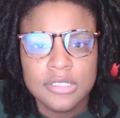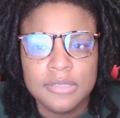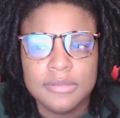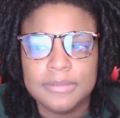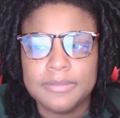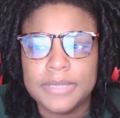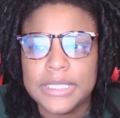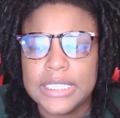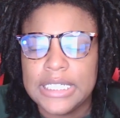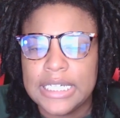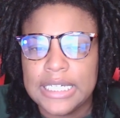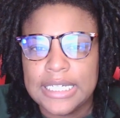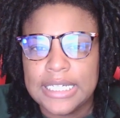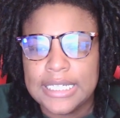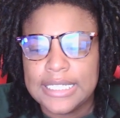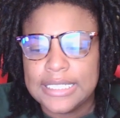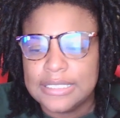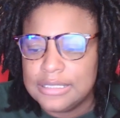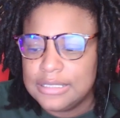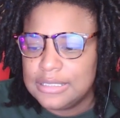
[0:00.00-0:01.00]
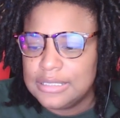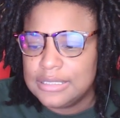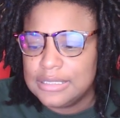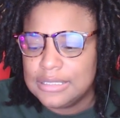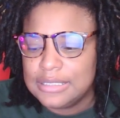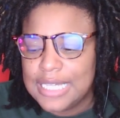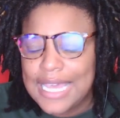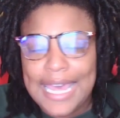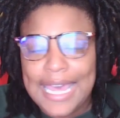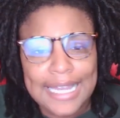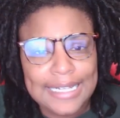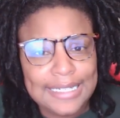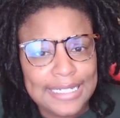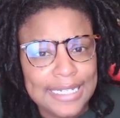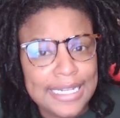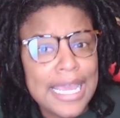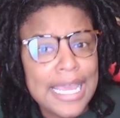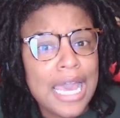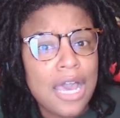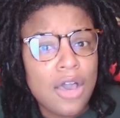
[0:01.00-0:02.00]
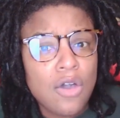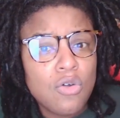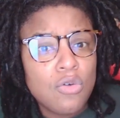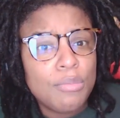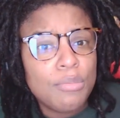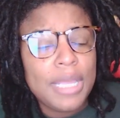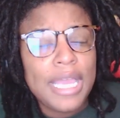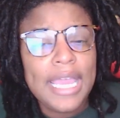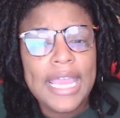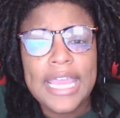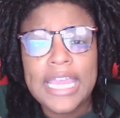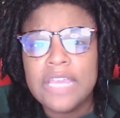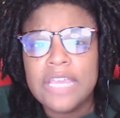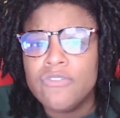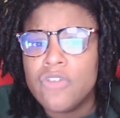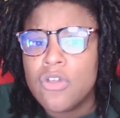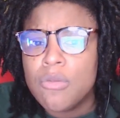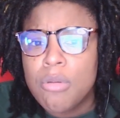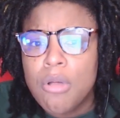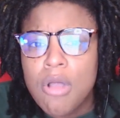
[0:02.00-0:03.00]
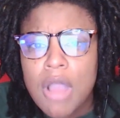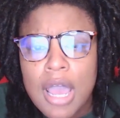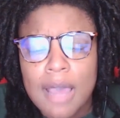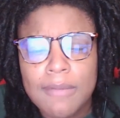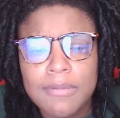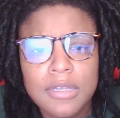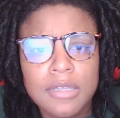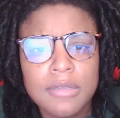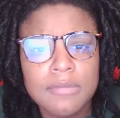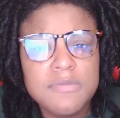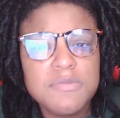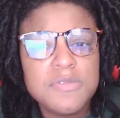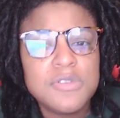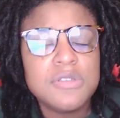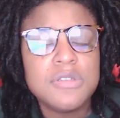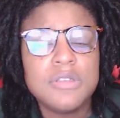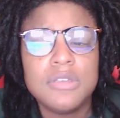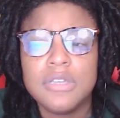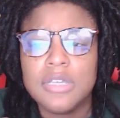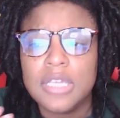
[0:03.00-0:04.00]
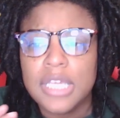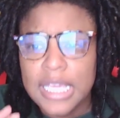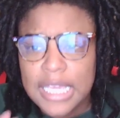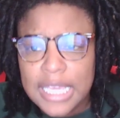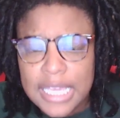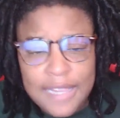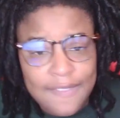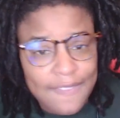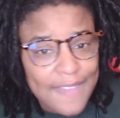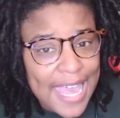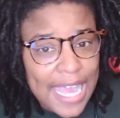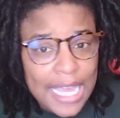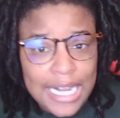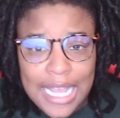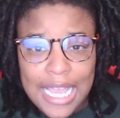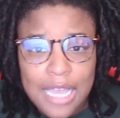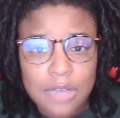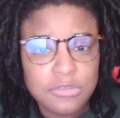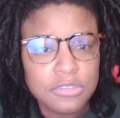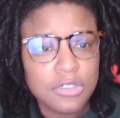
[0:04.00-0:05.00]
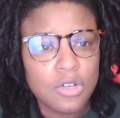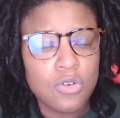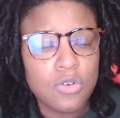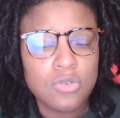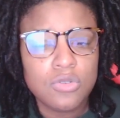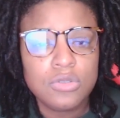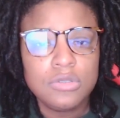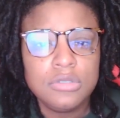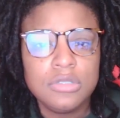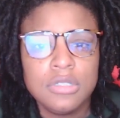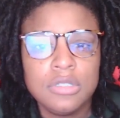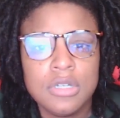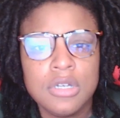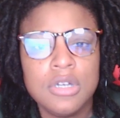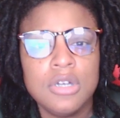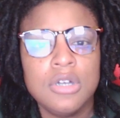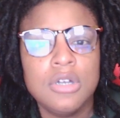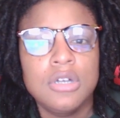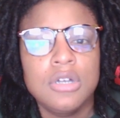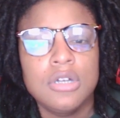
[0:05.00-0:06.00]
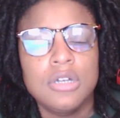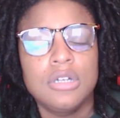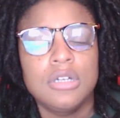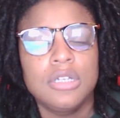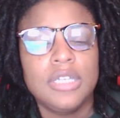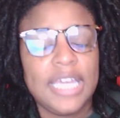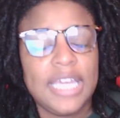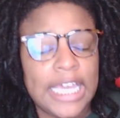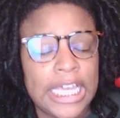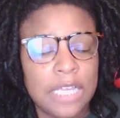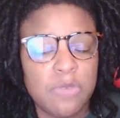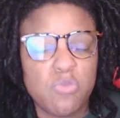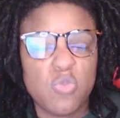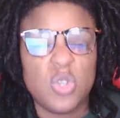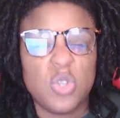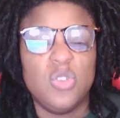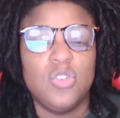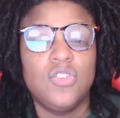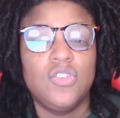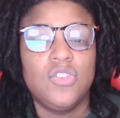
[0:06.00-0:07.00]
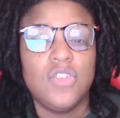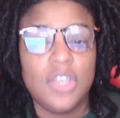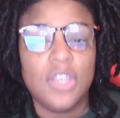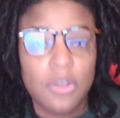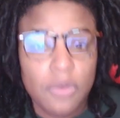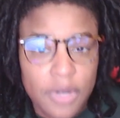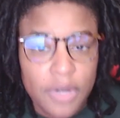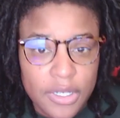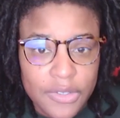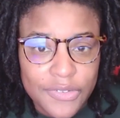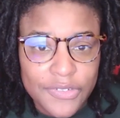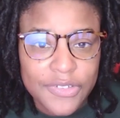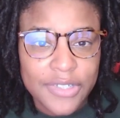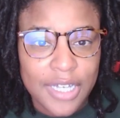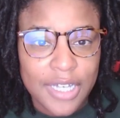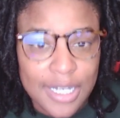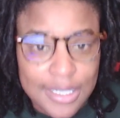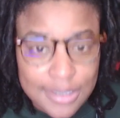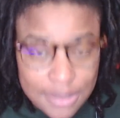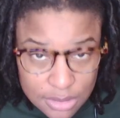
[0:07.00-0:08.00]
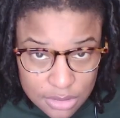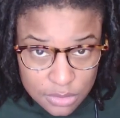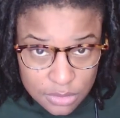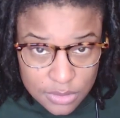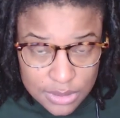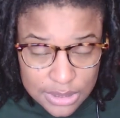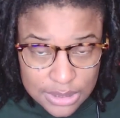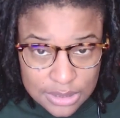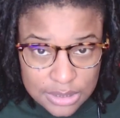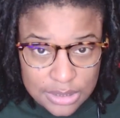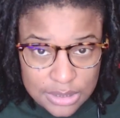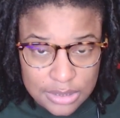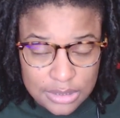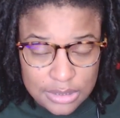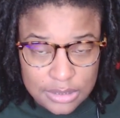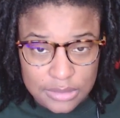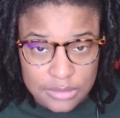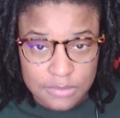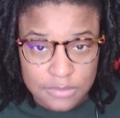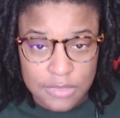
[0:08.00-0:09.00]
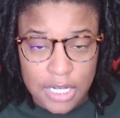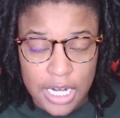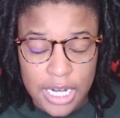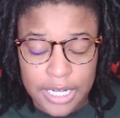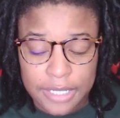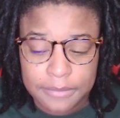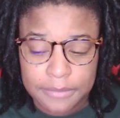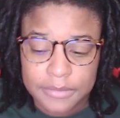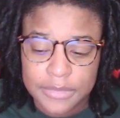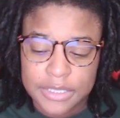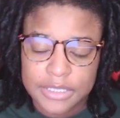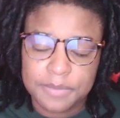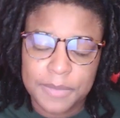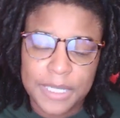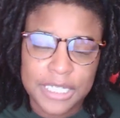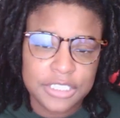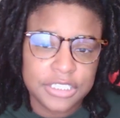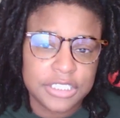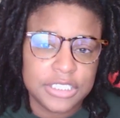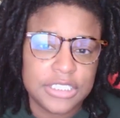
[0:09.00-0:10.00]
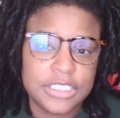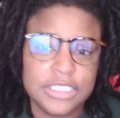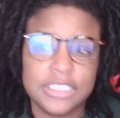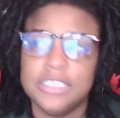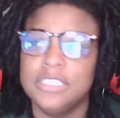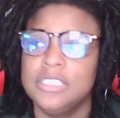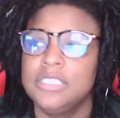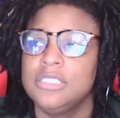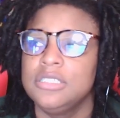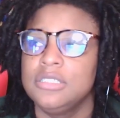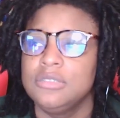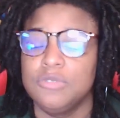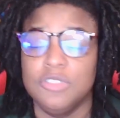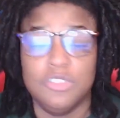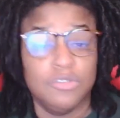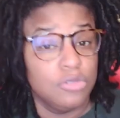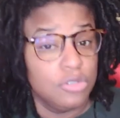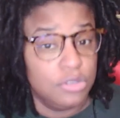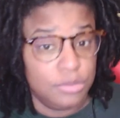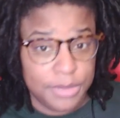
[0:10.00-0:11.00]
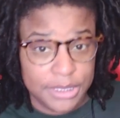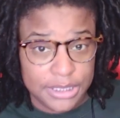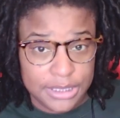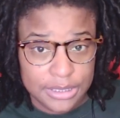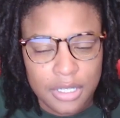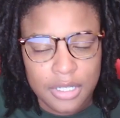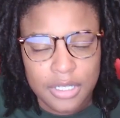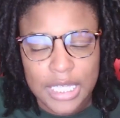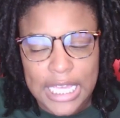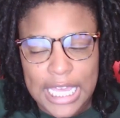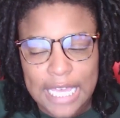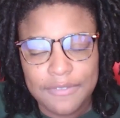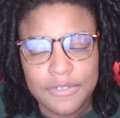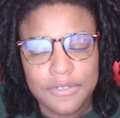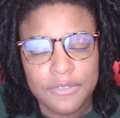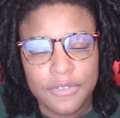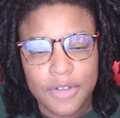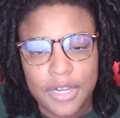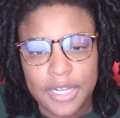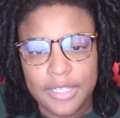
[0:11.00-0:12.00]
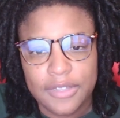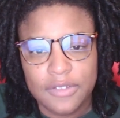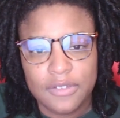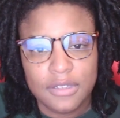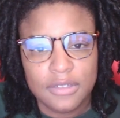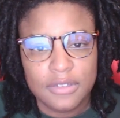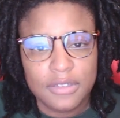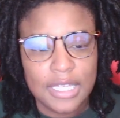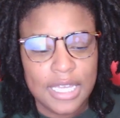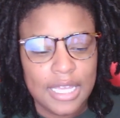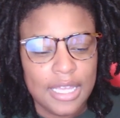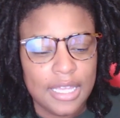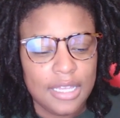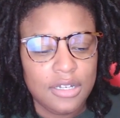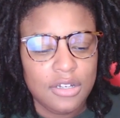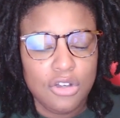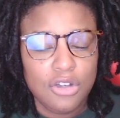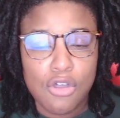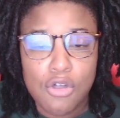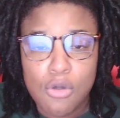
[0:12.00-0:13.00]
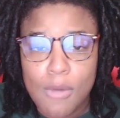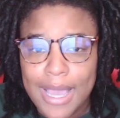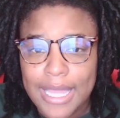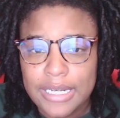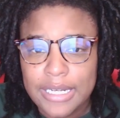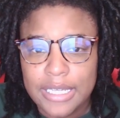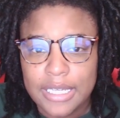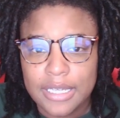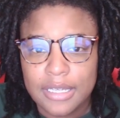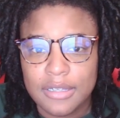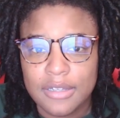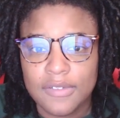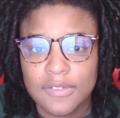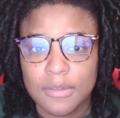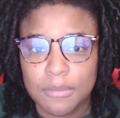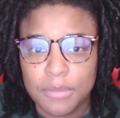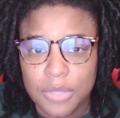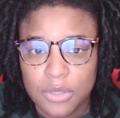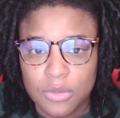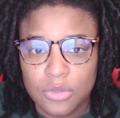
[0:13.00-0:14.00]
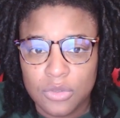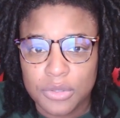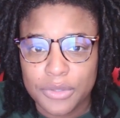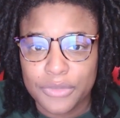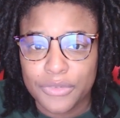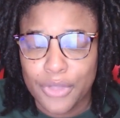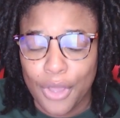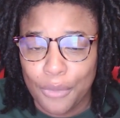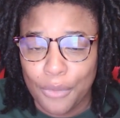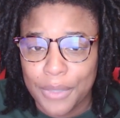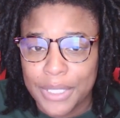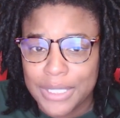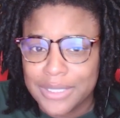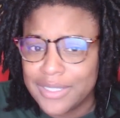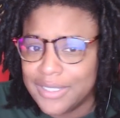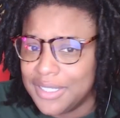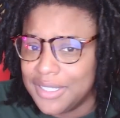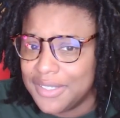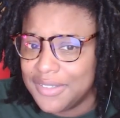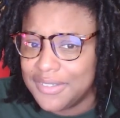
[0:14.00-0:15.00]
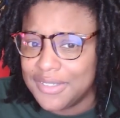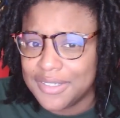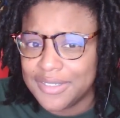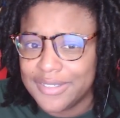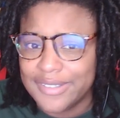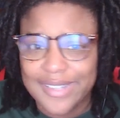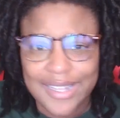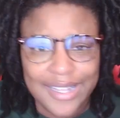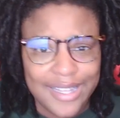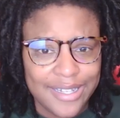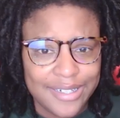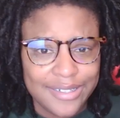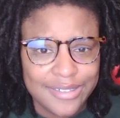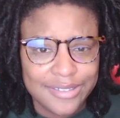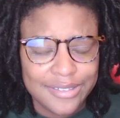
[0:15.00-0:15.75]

Because acting out behavior problems in that household came with serious consequences, right? Especially with Ruby. Kevin Franke says he had no idea this abuse was going to this extent.